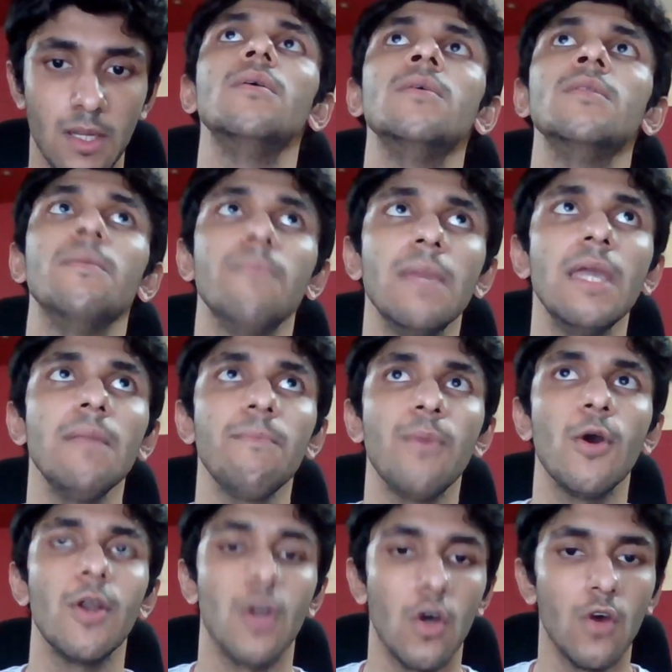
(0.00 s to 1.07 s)
The main
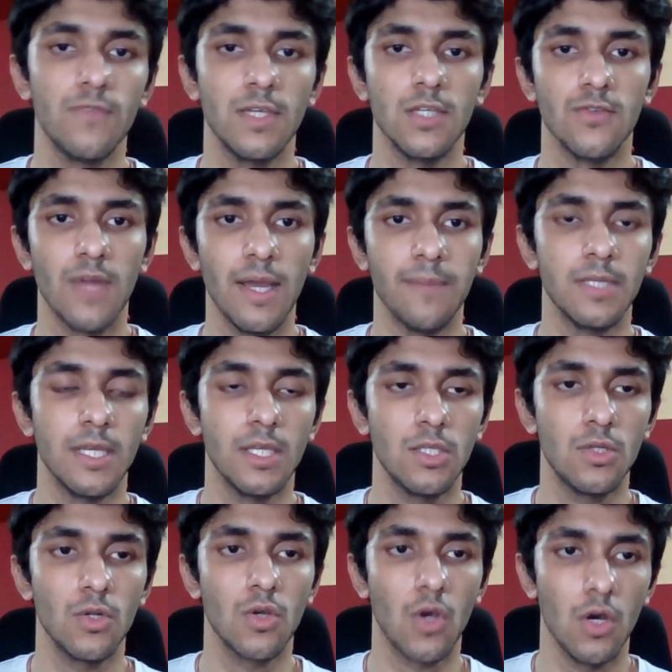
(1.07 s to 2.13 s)
point of these reps is
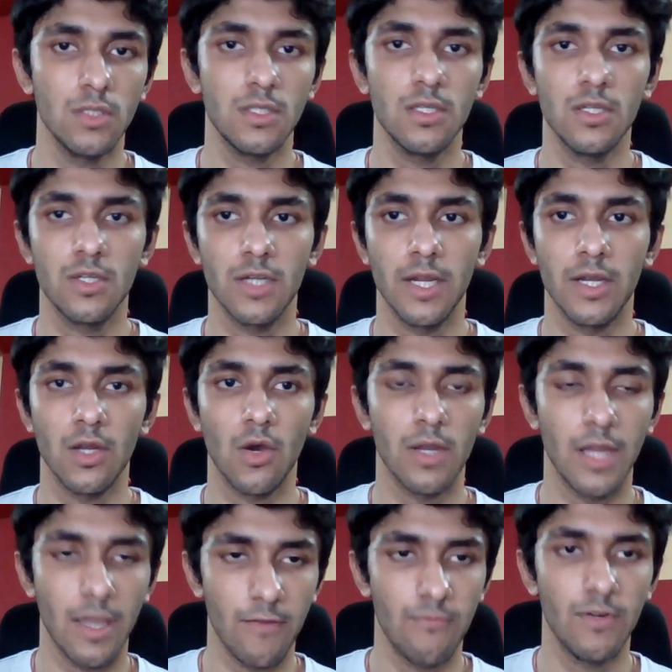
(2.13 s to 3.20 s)
to concentrate on
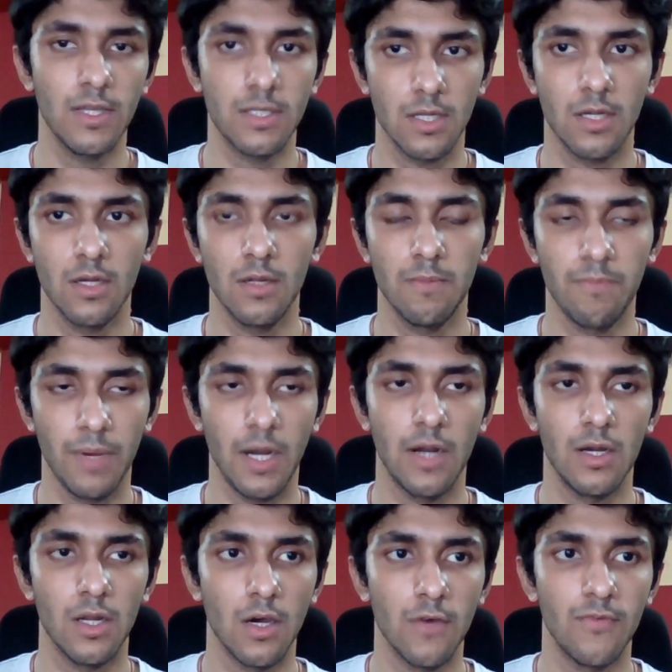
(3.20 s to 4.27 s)
every single part
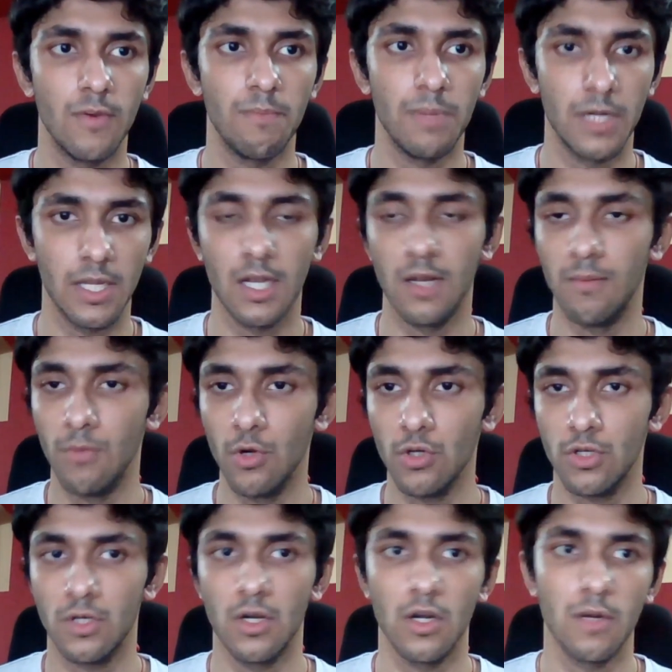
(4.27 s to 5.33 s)
of a particular
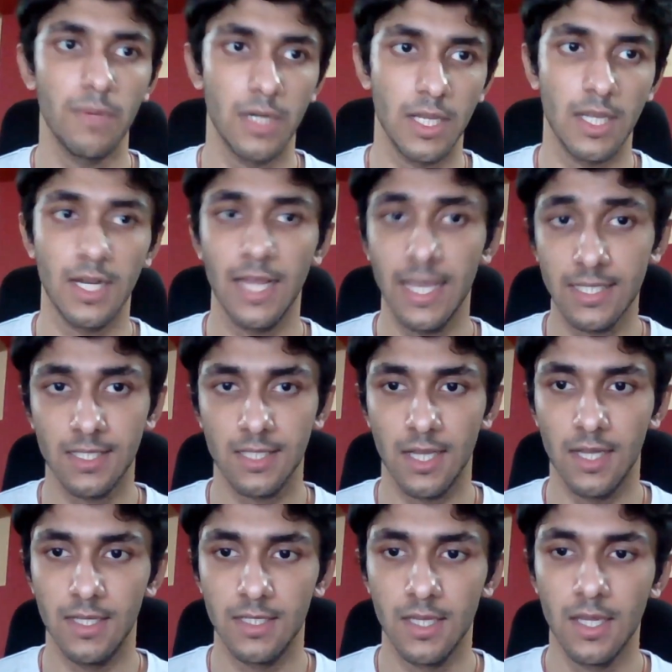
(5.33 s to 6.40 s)
motion or a particular exercise,